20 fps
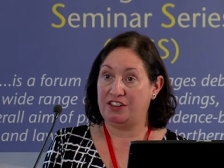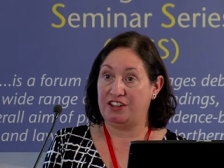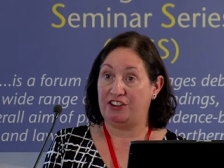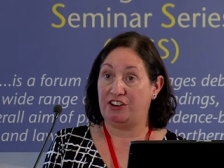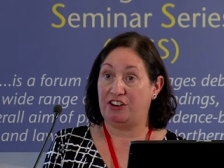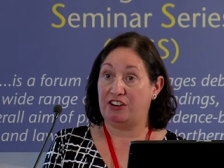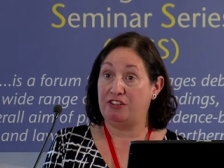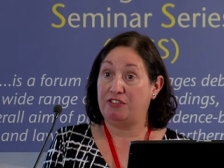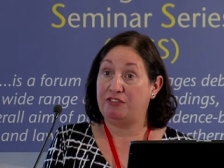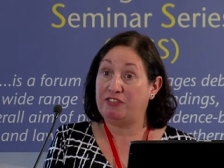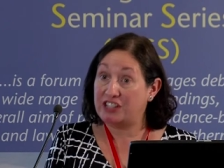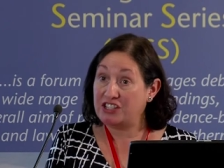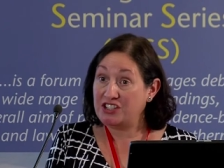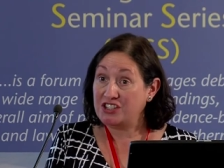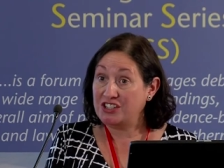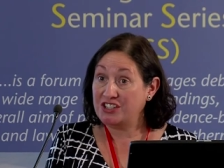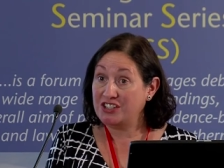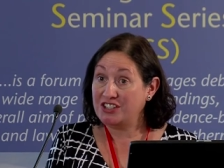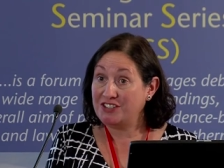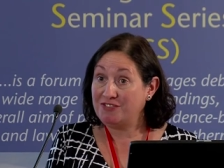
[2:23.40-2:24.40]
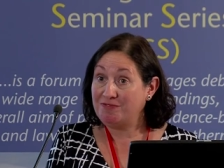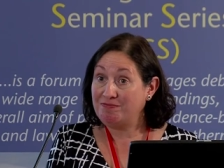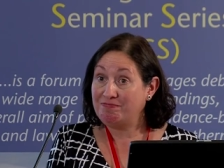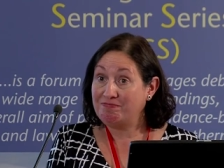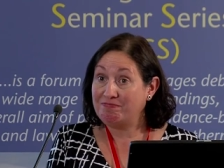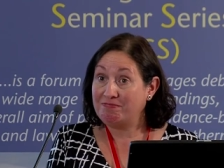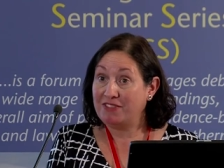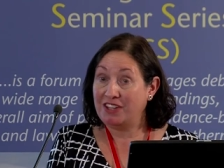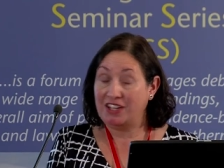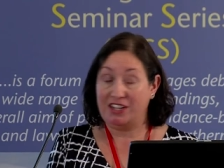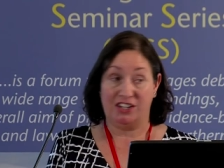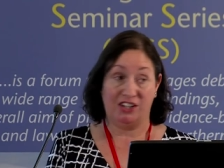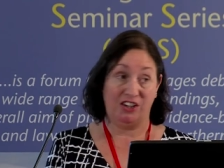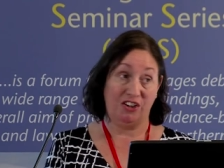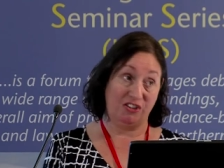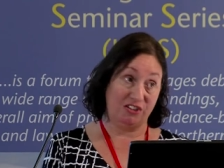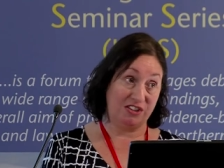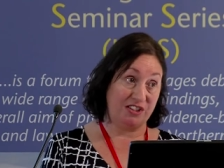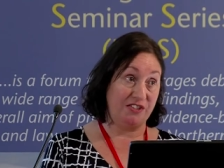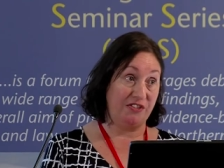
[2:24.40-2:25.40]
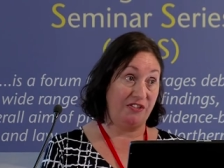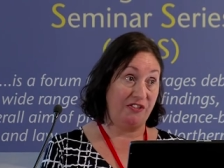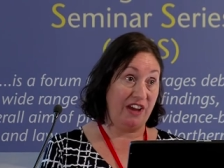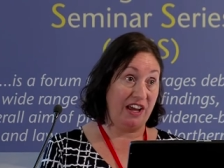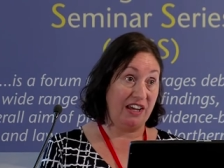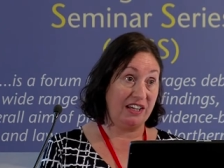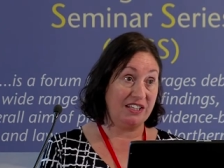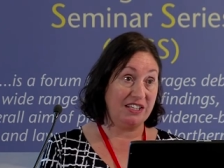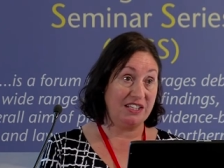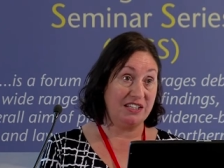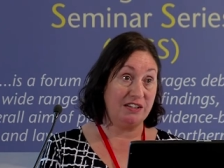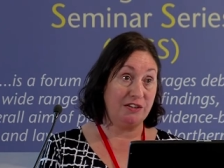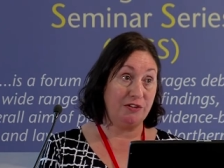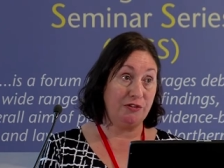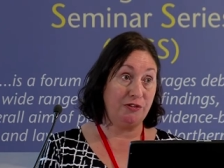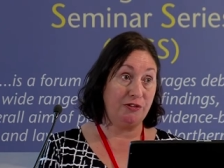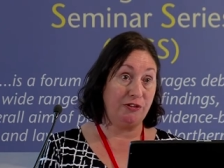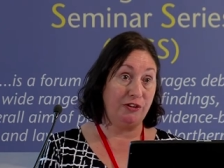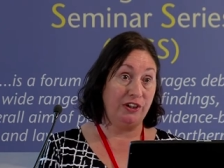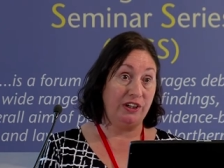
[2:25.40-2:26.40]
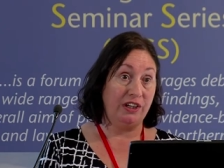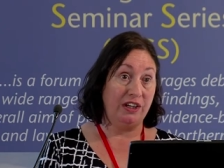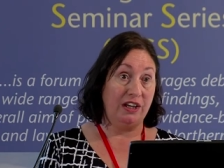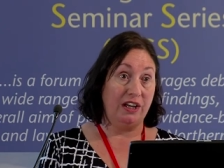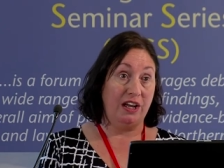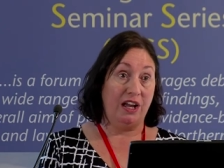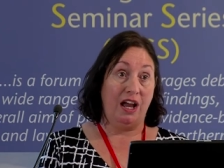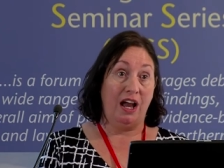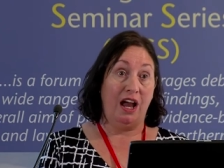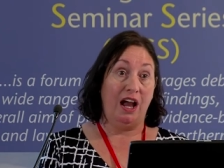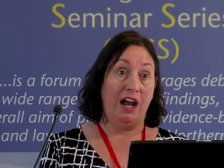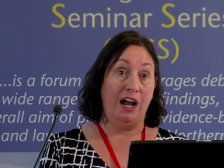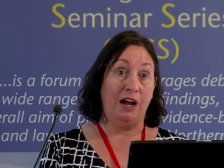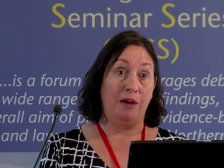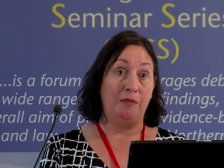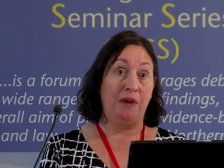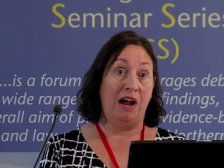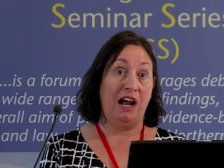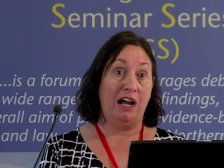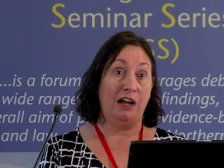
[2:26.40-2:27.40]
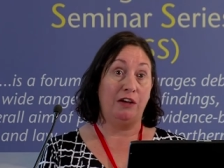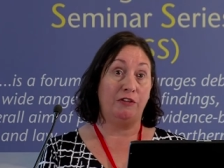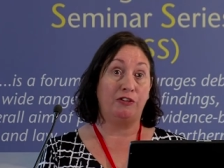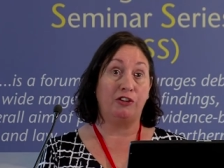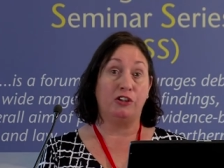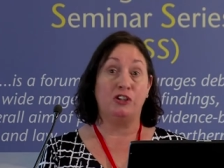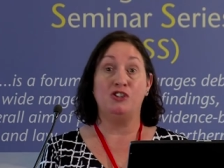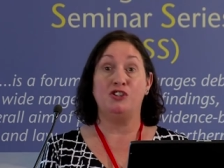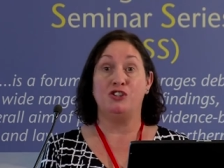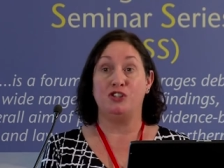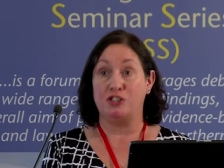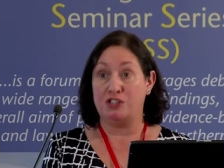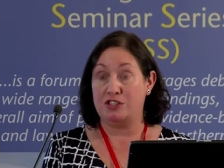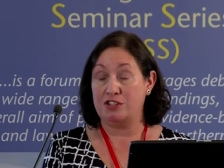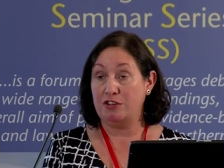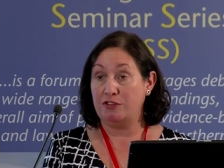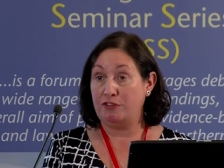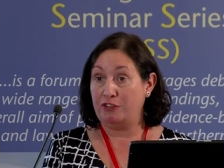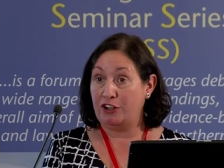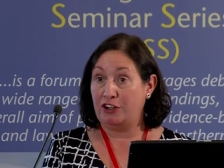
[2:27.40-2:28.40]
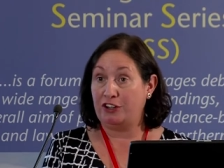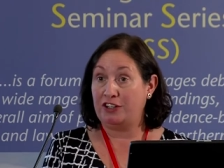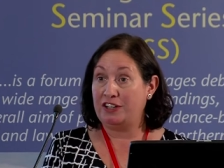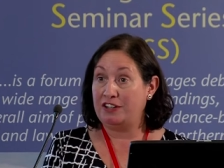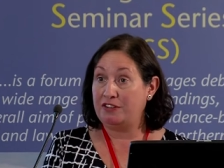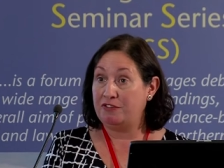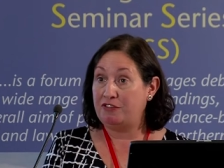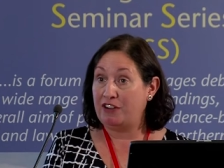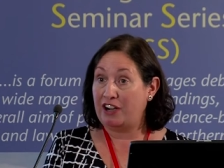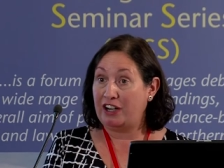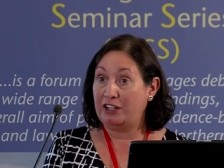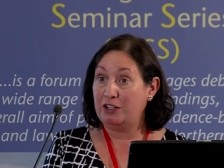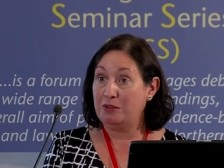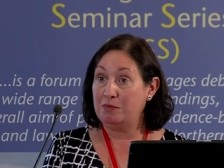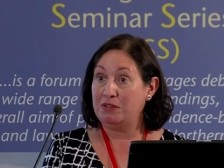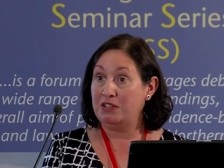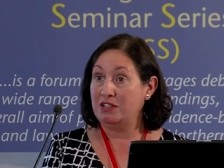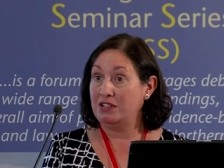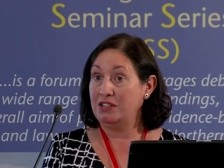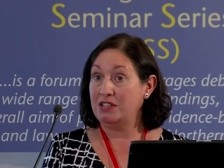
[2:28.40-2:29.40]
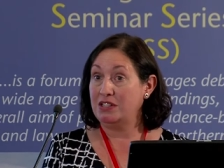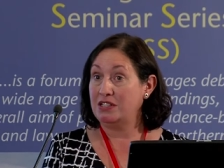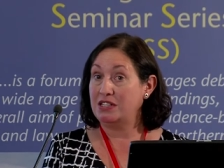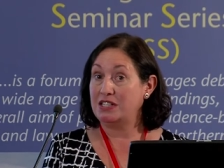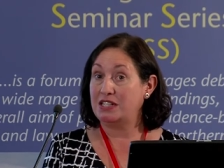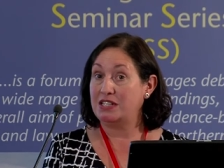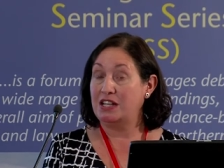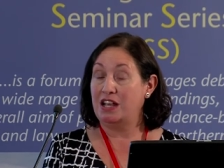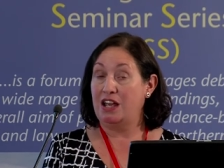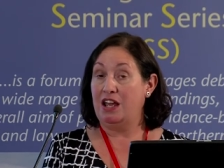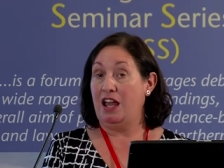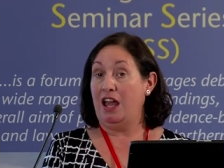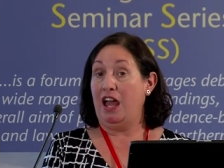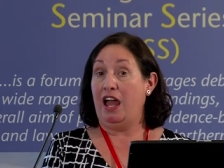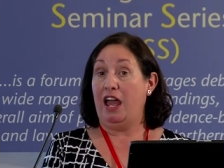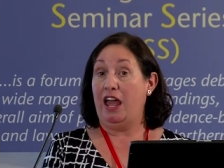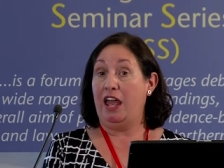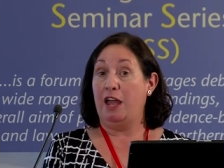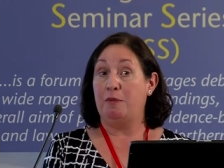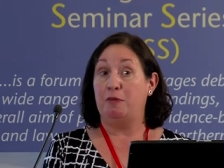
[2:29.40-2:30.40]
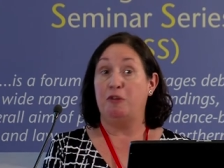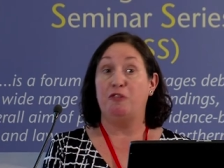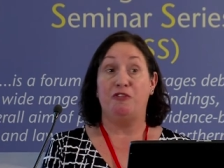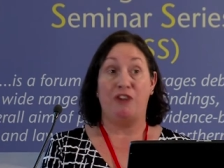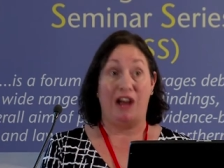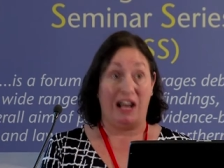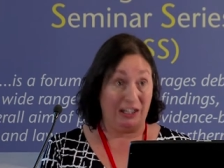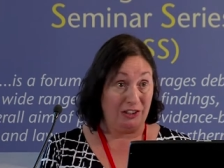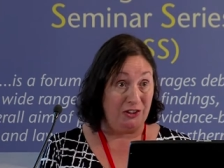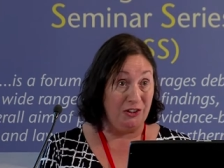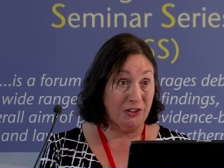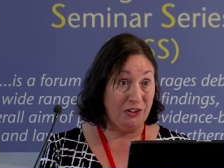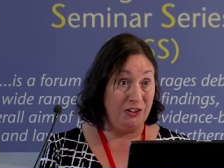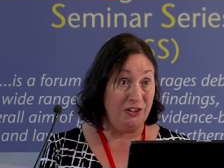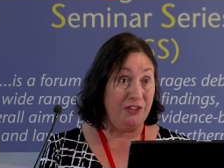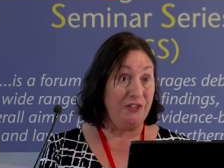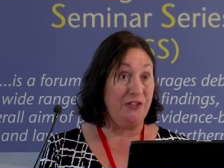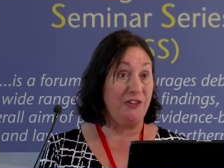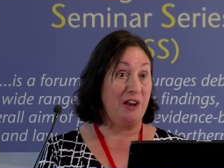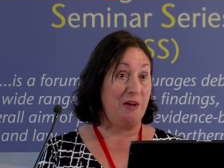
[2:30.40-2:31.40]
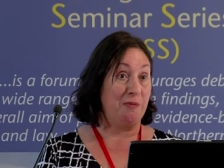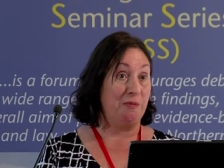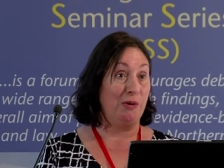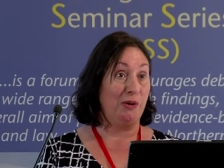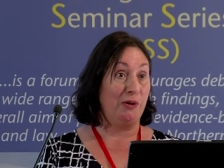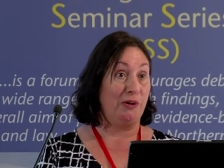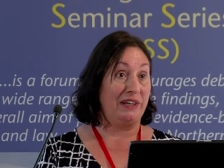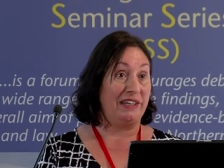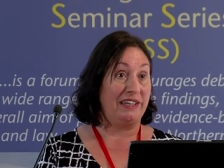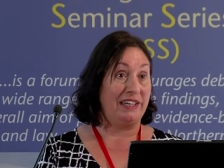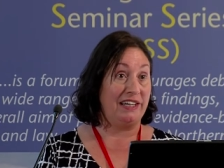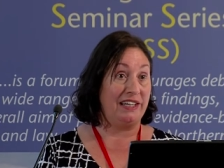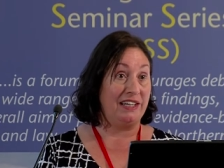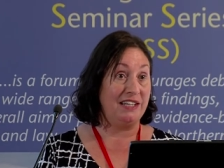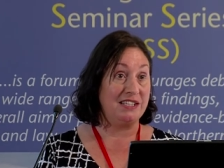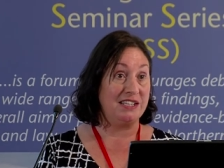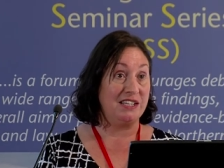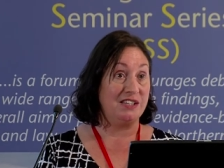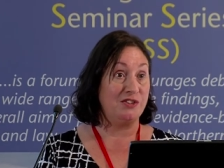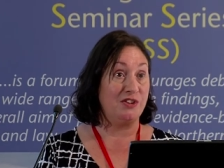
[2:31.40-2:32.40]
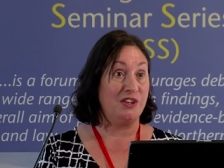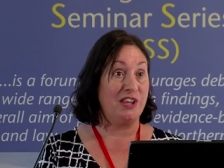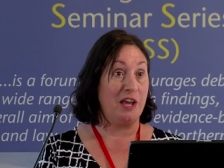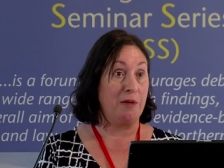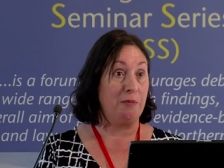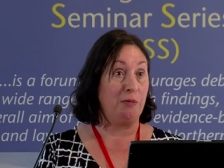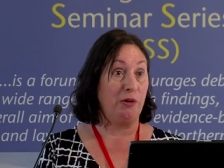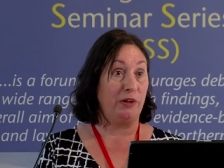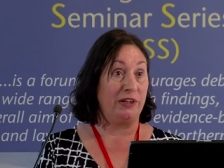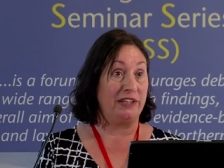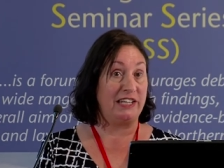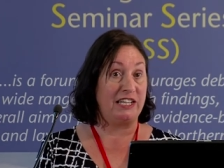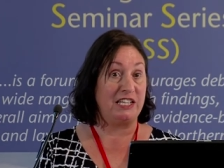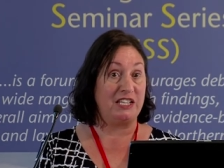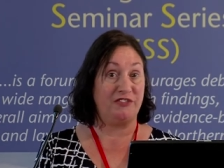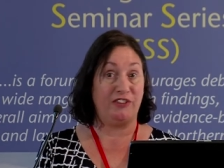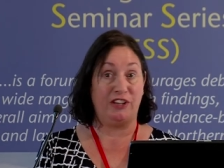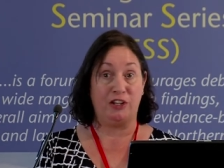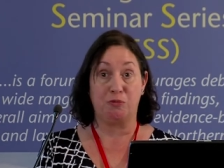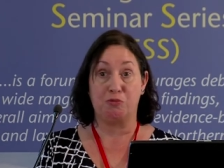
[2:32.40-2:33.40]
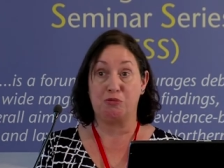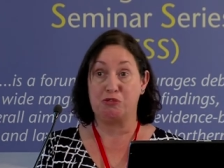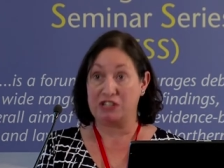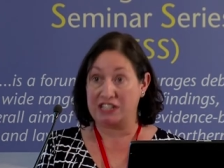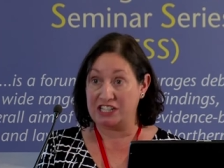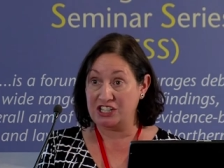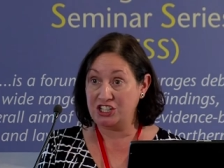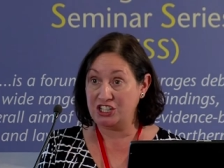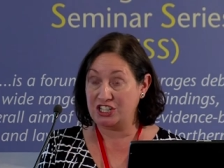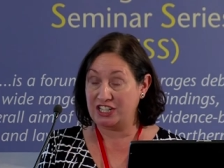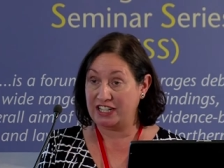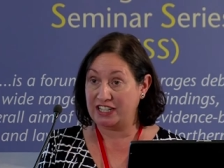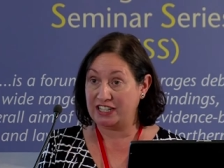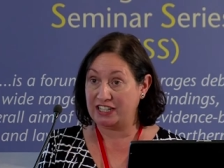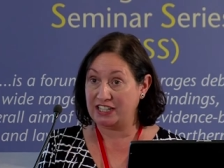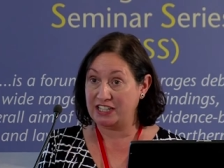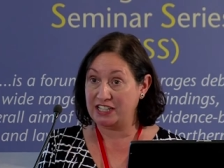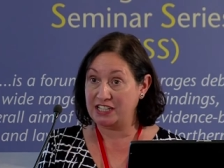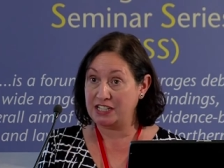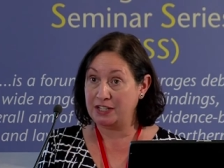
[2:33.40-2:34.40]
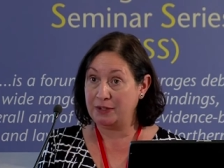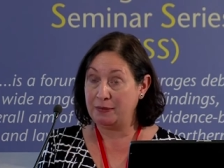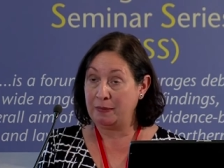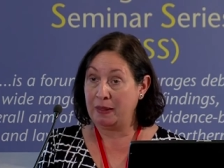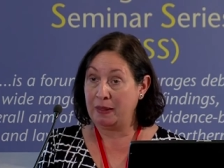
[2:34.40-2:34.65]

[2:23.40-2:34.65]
that are efficient, cost effective, um, have conducive learning environments, um, value their employees so their employees feel appreciated,